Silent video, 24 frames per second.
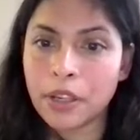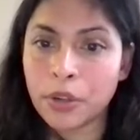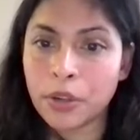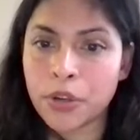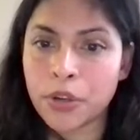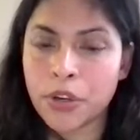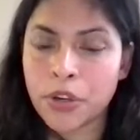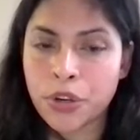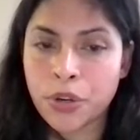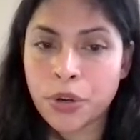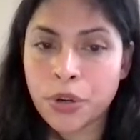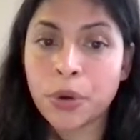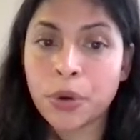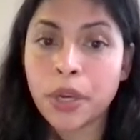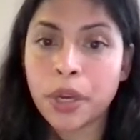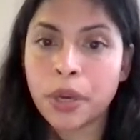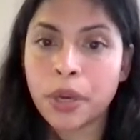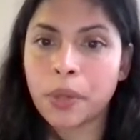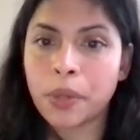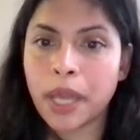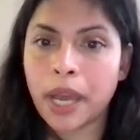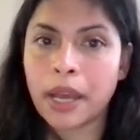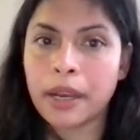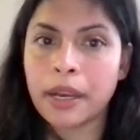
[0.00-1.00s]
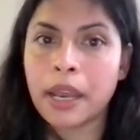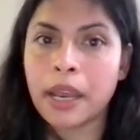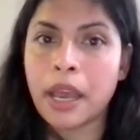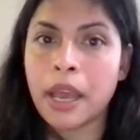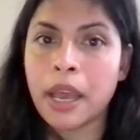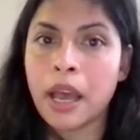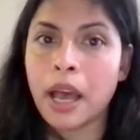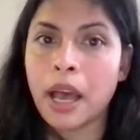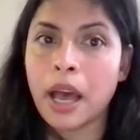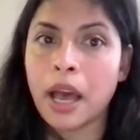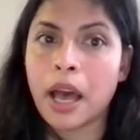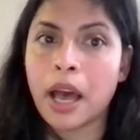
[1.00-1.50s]
to show you that
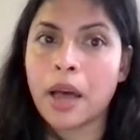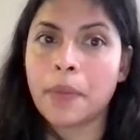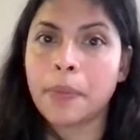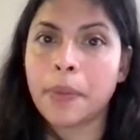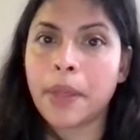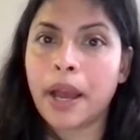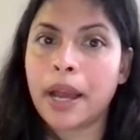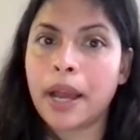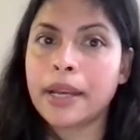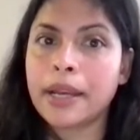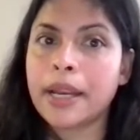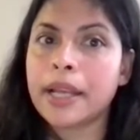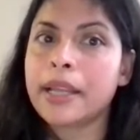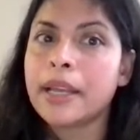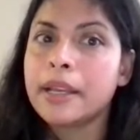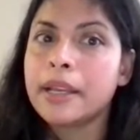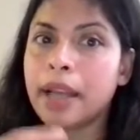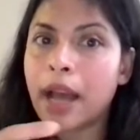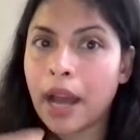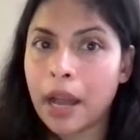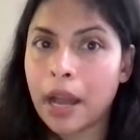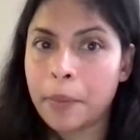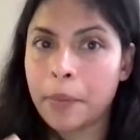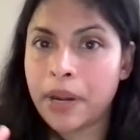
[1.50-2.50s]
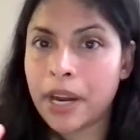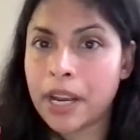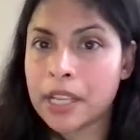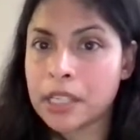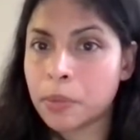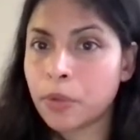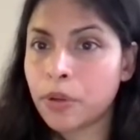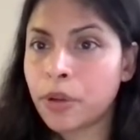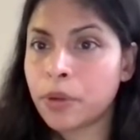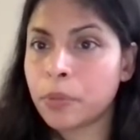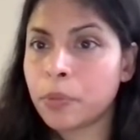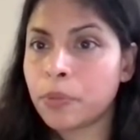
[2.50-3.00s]
the idea that hybridized
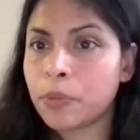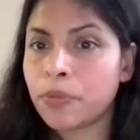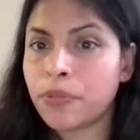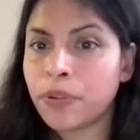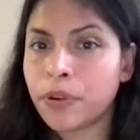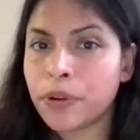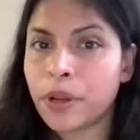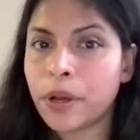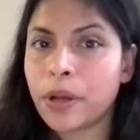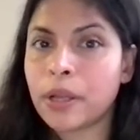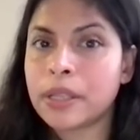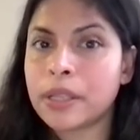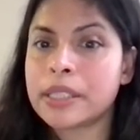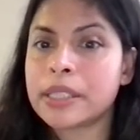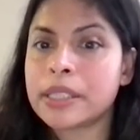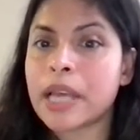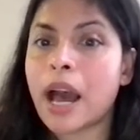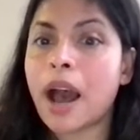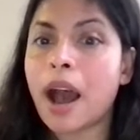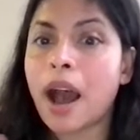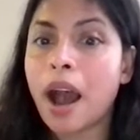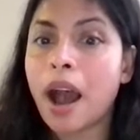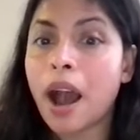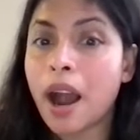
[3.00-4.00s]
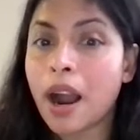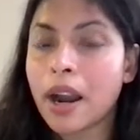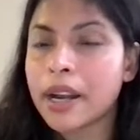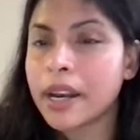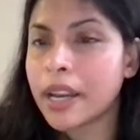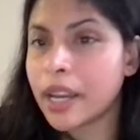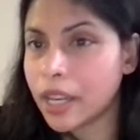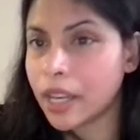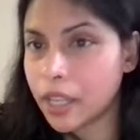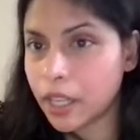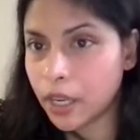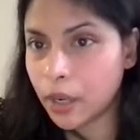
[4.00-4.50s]
phonons are
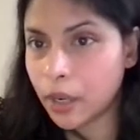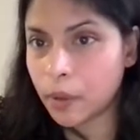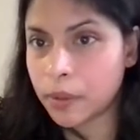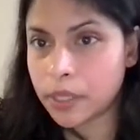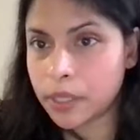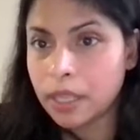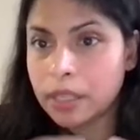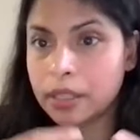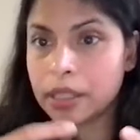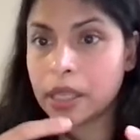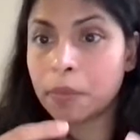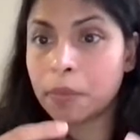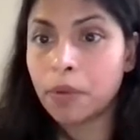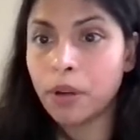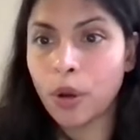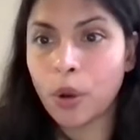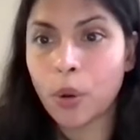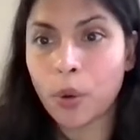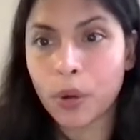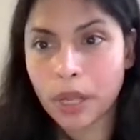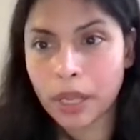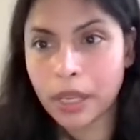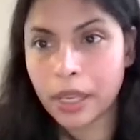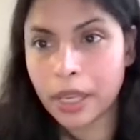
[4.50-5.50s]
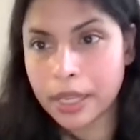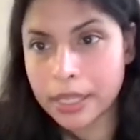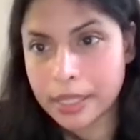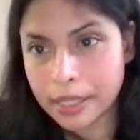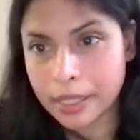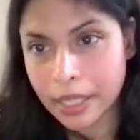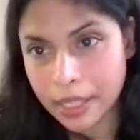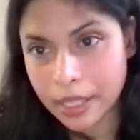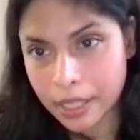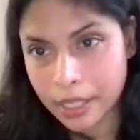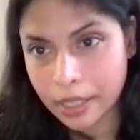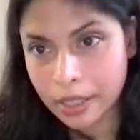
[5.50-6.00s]
inducing some
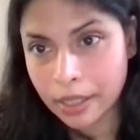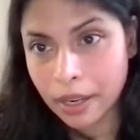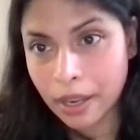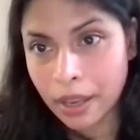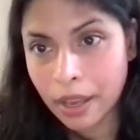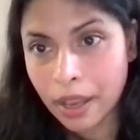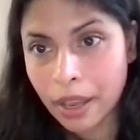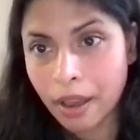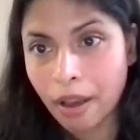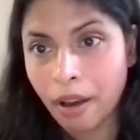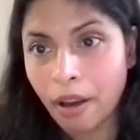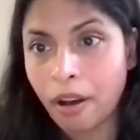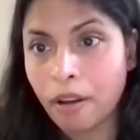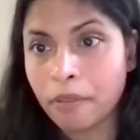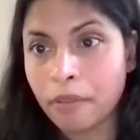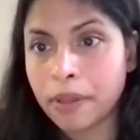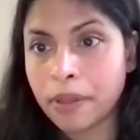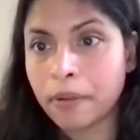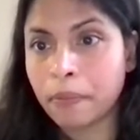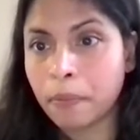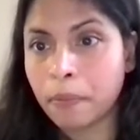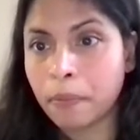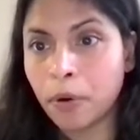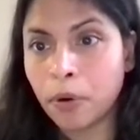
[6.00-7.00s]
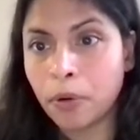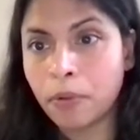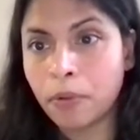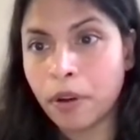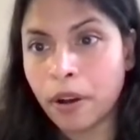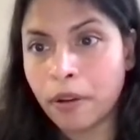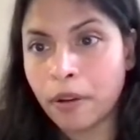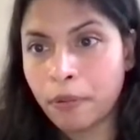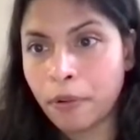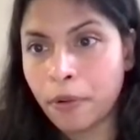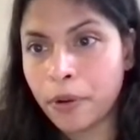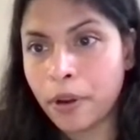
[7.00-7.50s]
localization of the
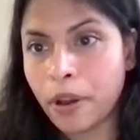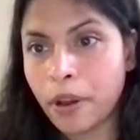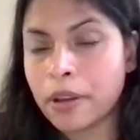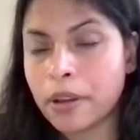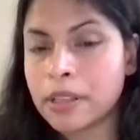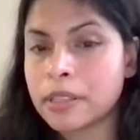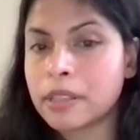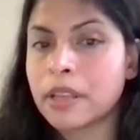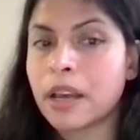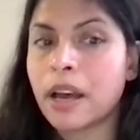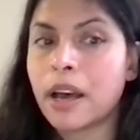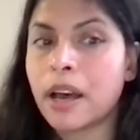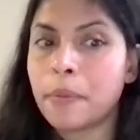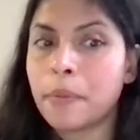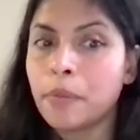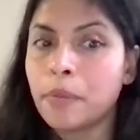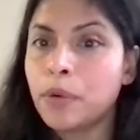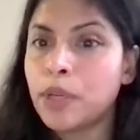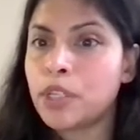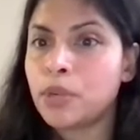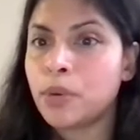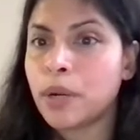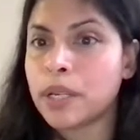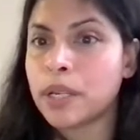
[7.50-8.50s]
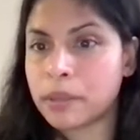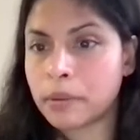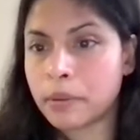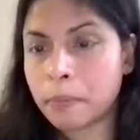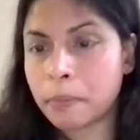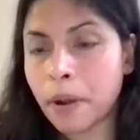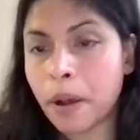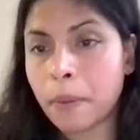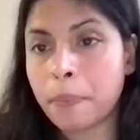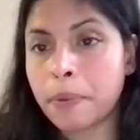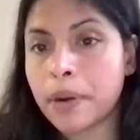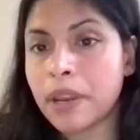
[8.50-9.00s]
phonons, which was
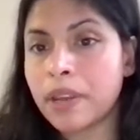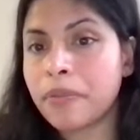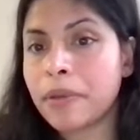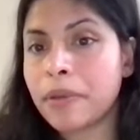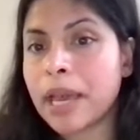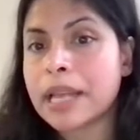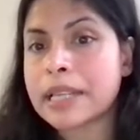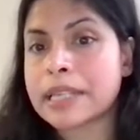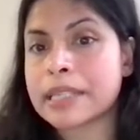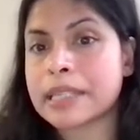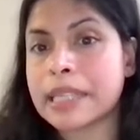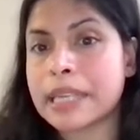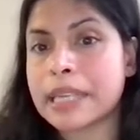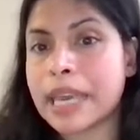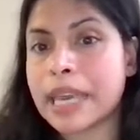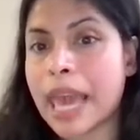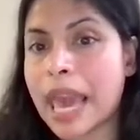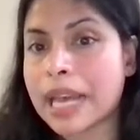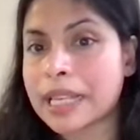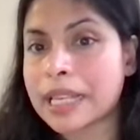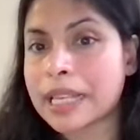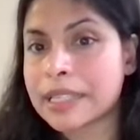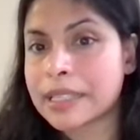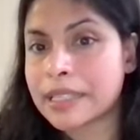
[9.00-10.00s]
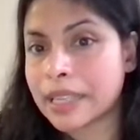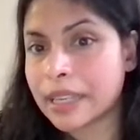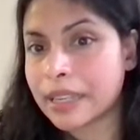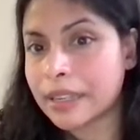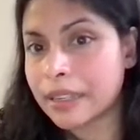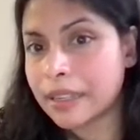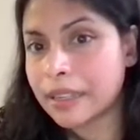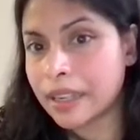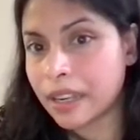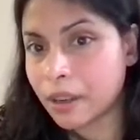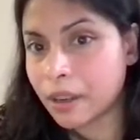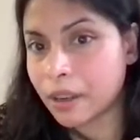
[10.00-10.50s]
previously
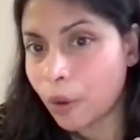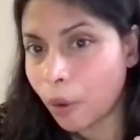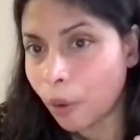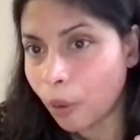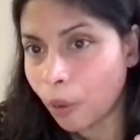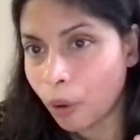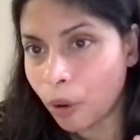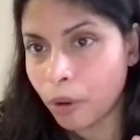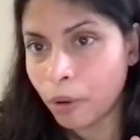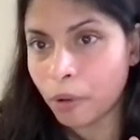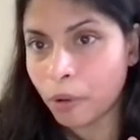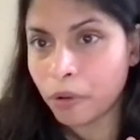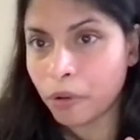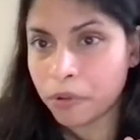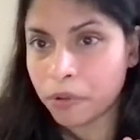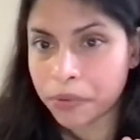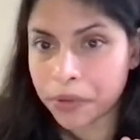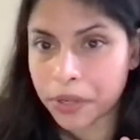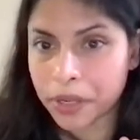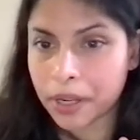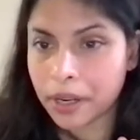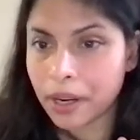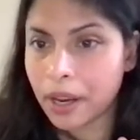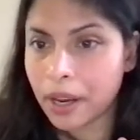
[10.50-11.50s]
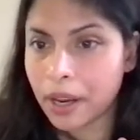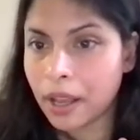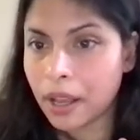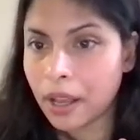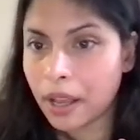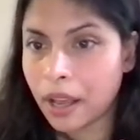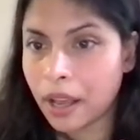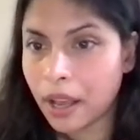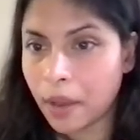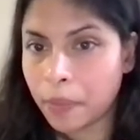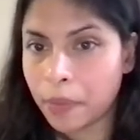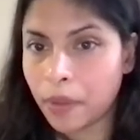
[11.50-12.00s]
extended all over
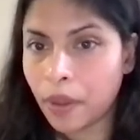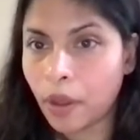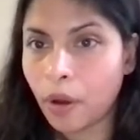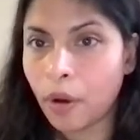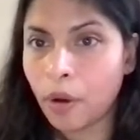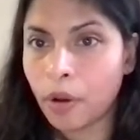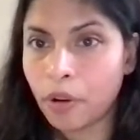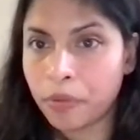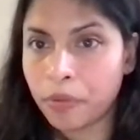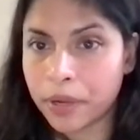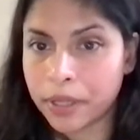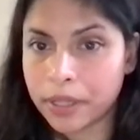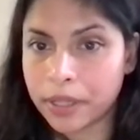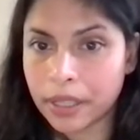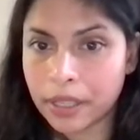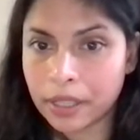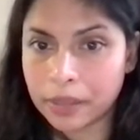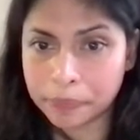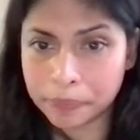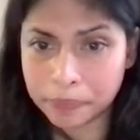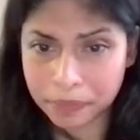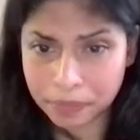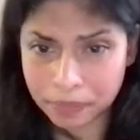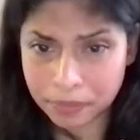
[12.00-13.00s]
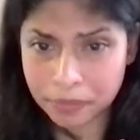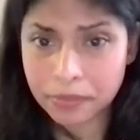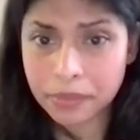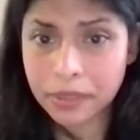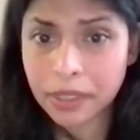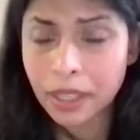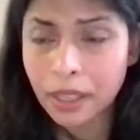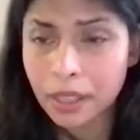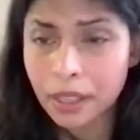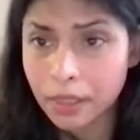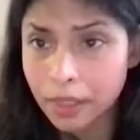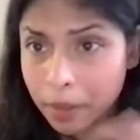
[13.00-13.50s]

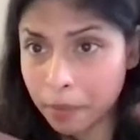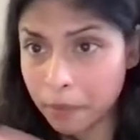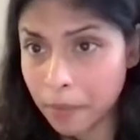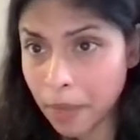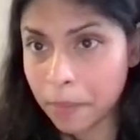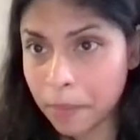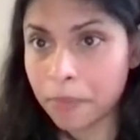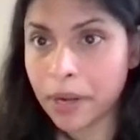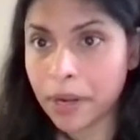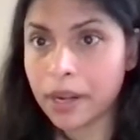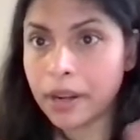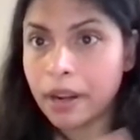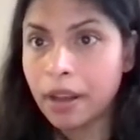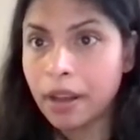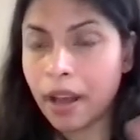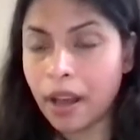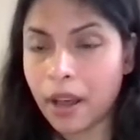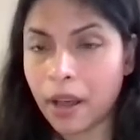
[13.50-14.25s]
the membrane